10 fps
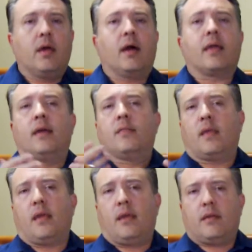Again,
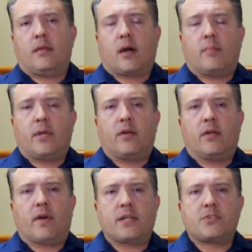the Common Area
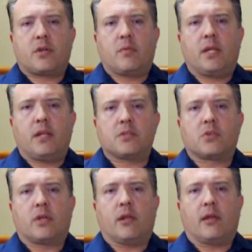Advisory Committee is
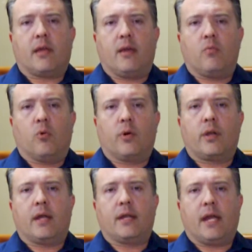looking at Gate 1
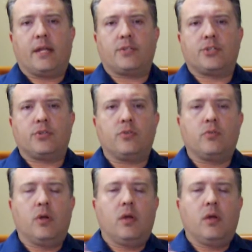and Gate 2,